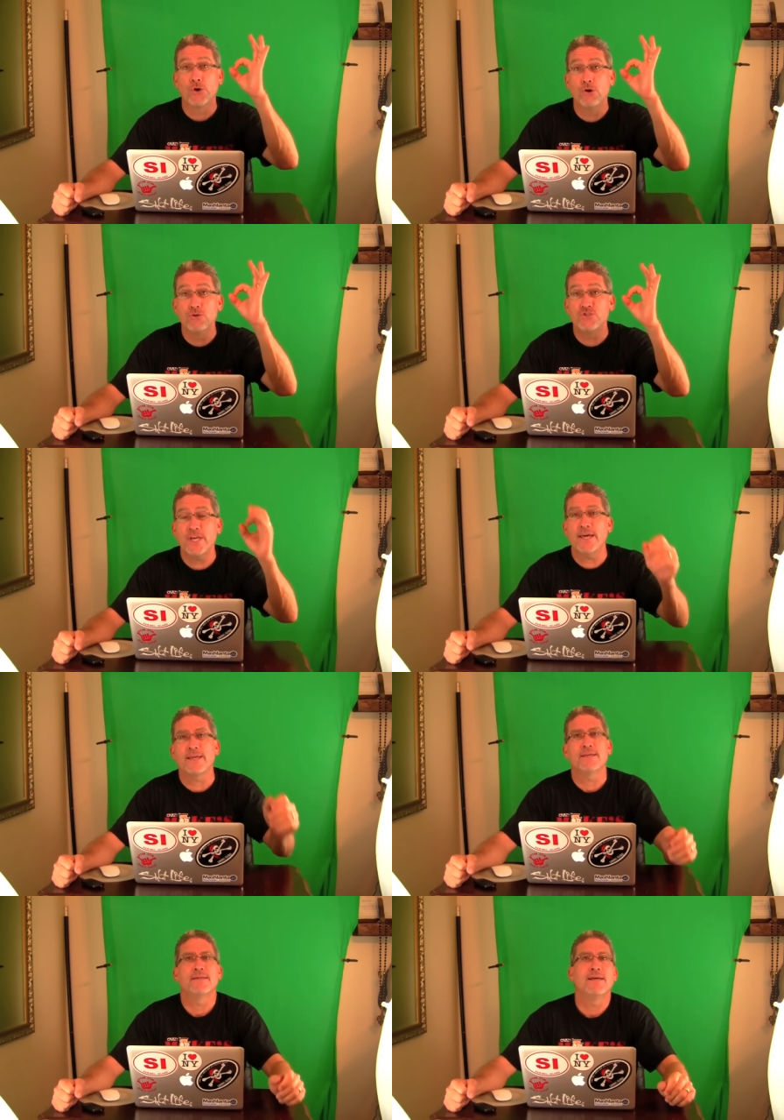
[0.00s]
goose
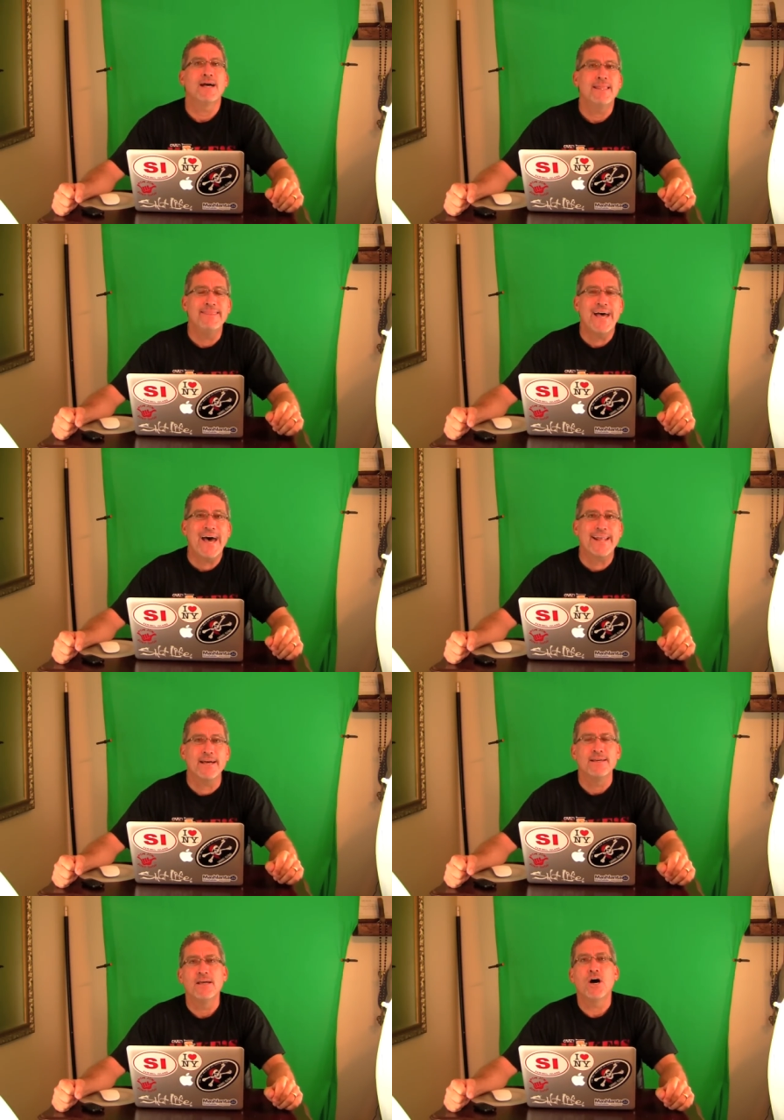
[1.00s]
egg
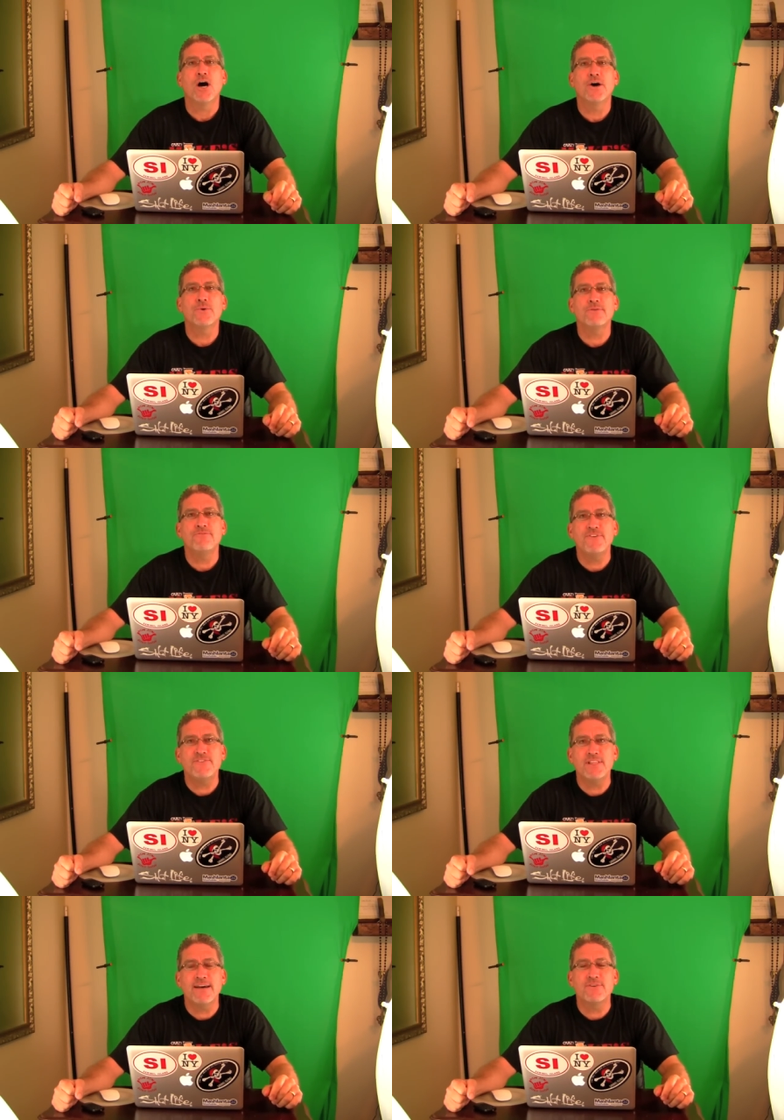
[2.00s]
nada
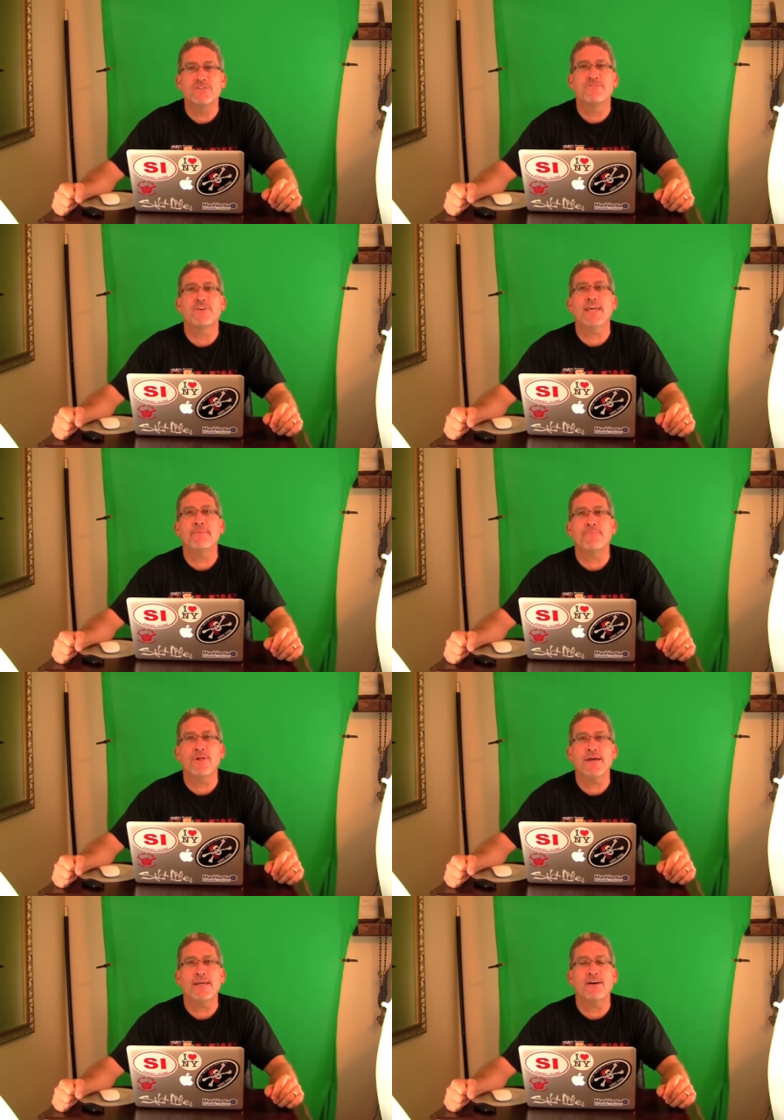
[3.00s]
150 levels of
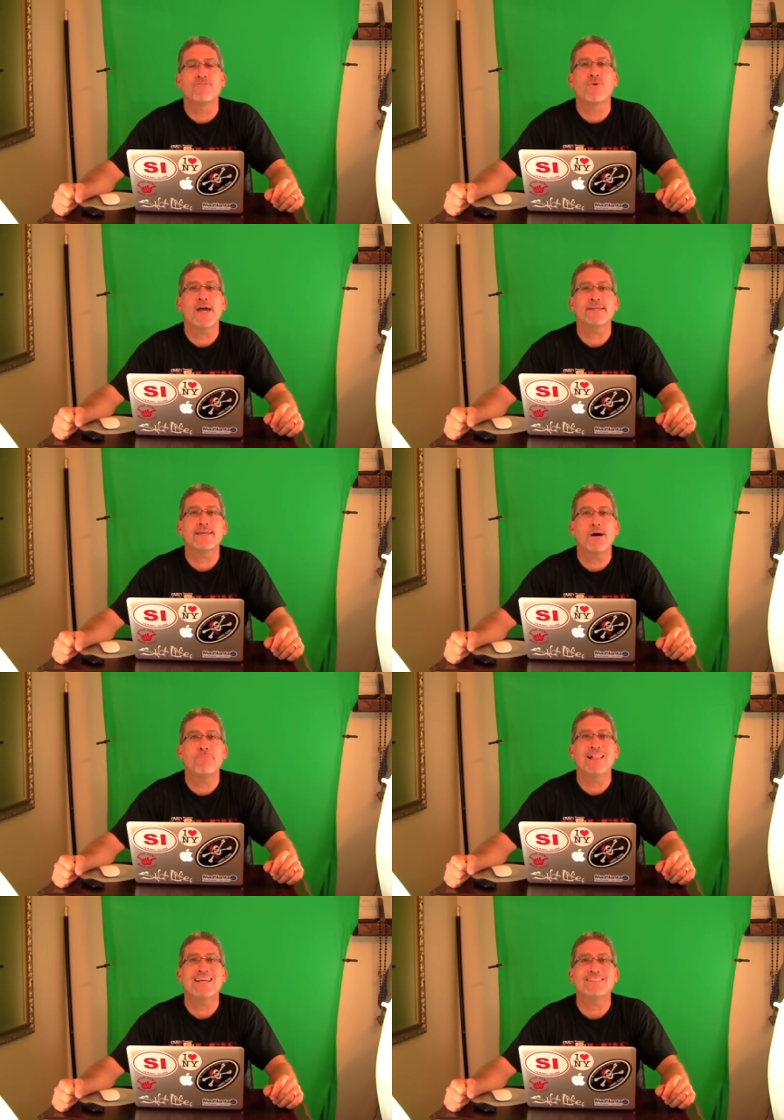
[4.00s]
gameplay of
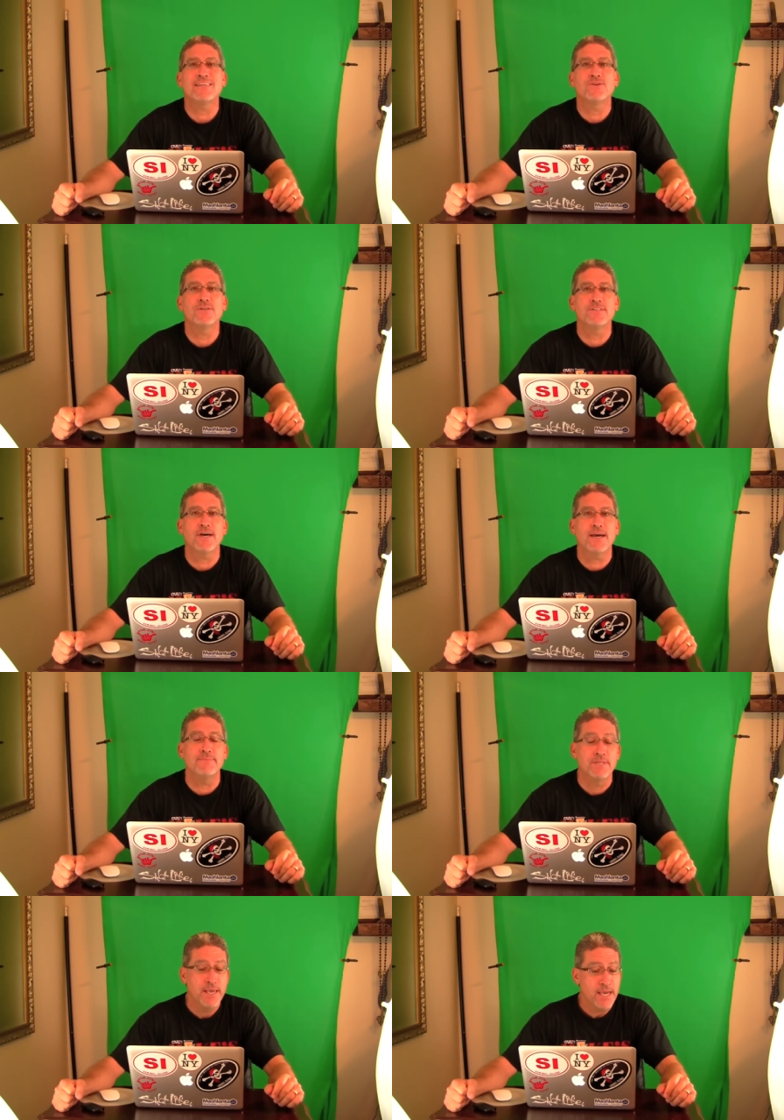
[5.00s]
Ragdoll blasting good
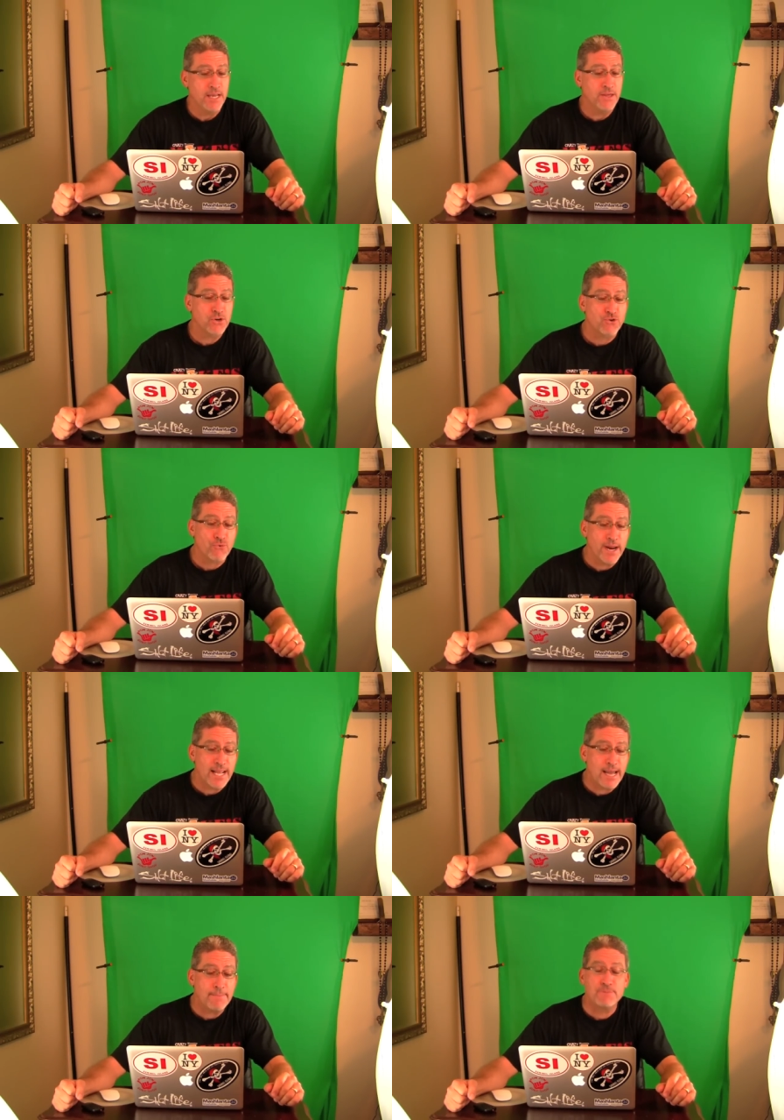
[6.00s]
times Another
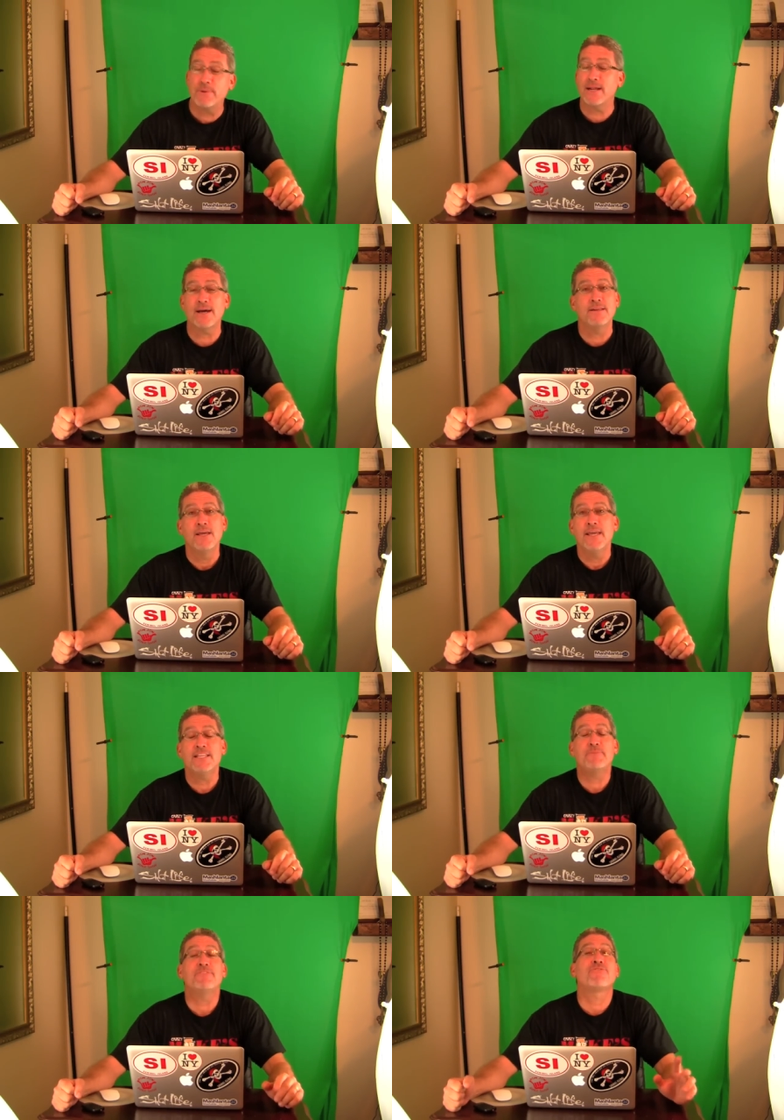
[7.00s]
great app, it's been on,
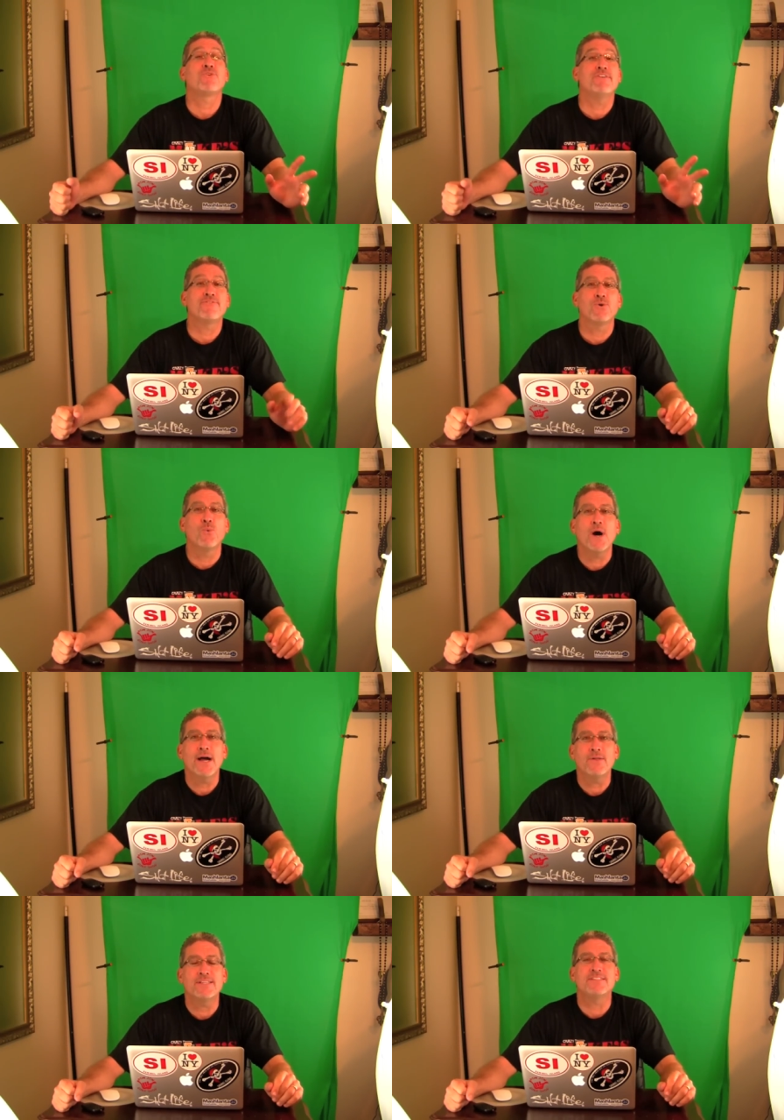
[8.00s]
it's been free for a
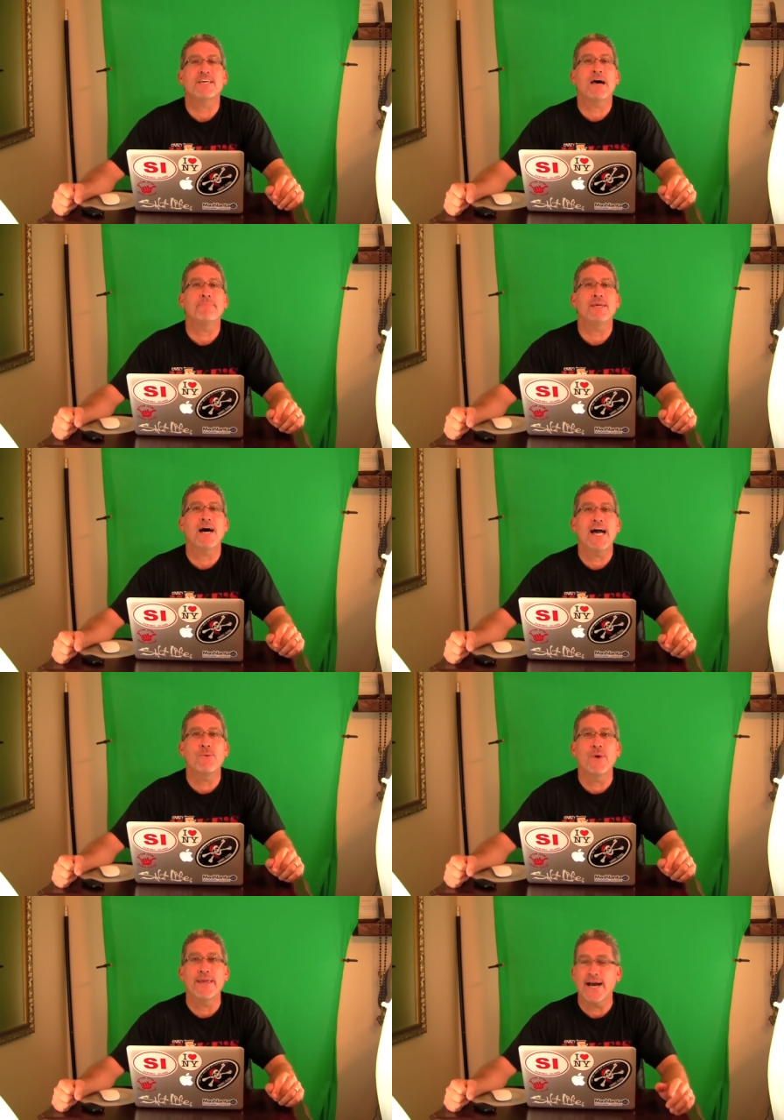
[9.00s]
while, that's Zombie
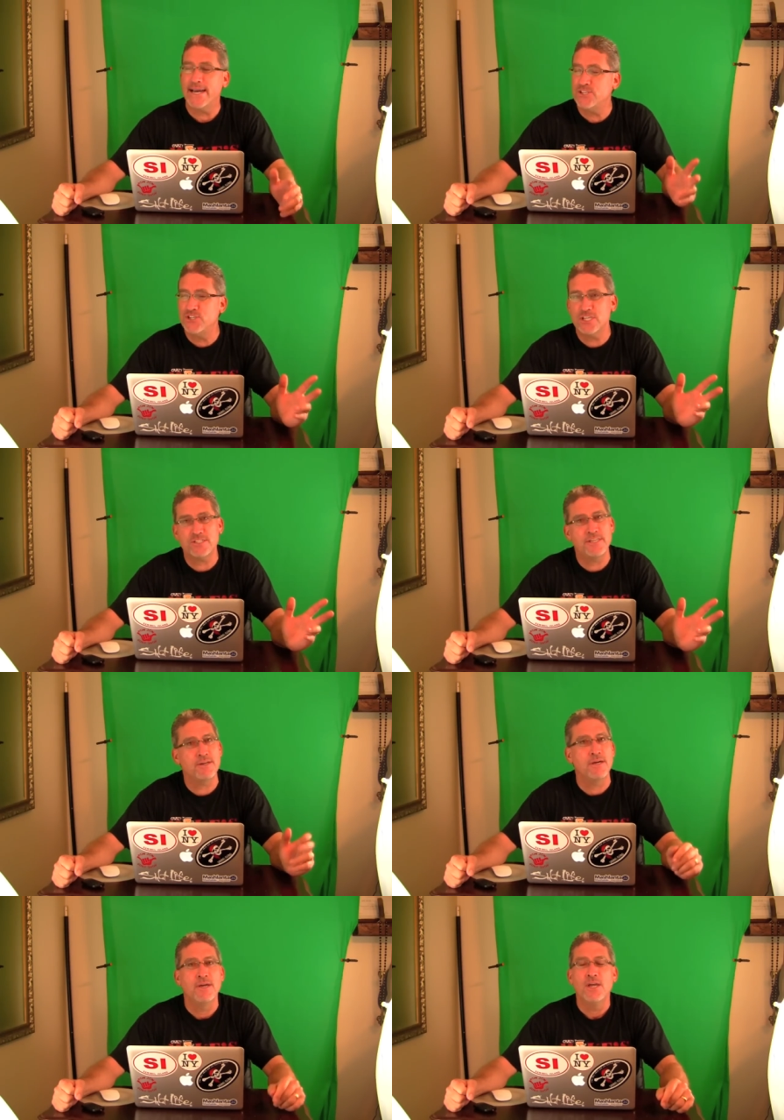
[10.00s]
Highway. I just
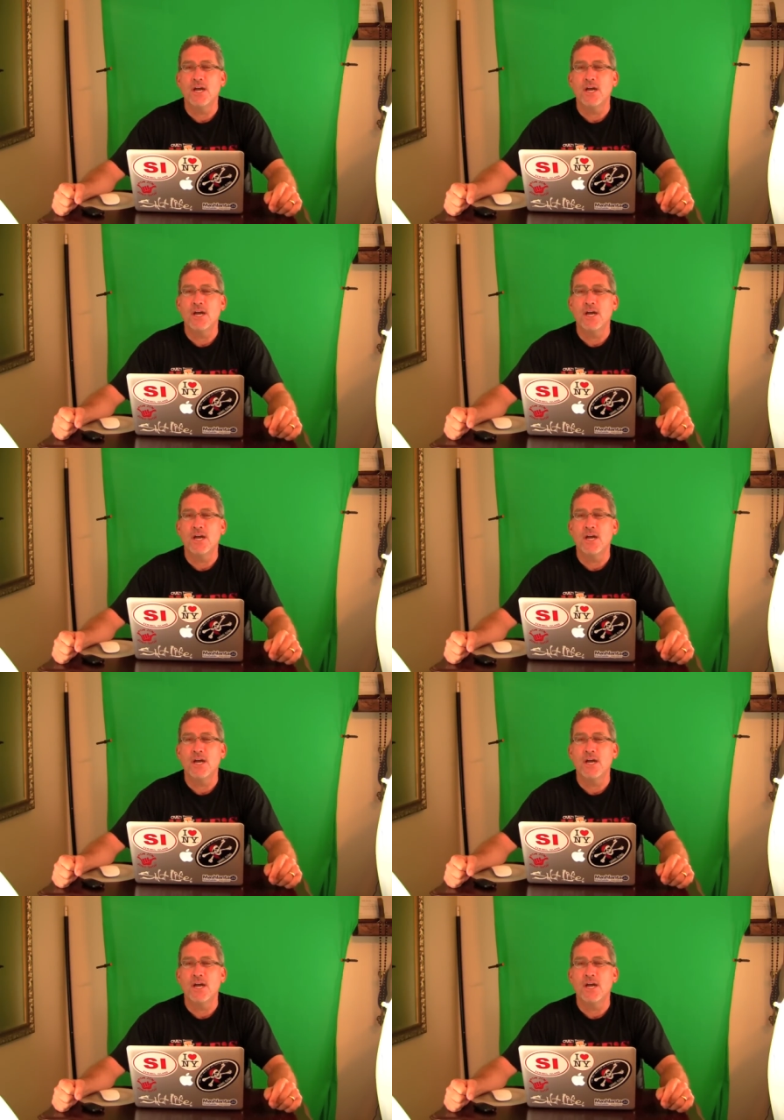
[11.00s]
did a